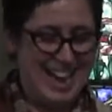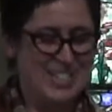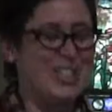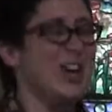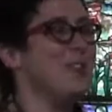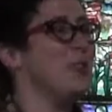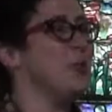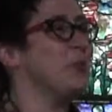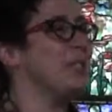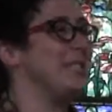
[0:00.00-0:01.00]
and
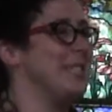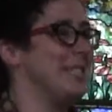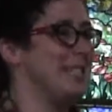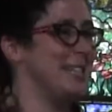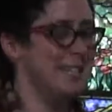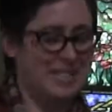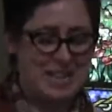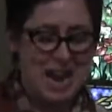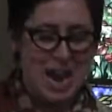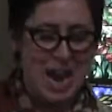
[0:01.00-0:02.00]
general
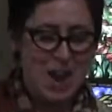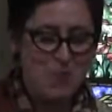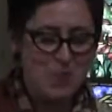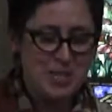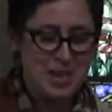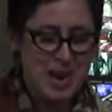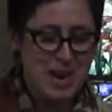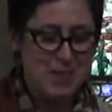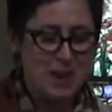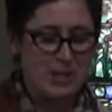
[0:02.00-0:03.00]
resistance every
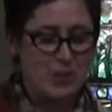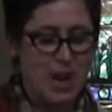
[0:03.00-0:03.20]
time I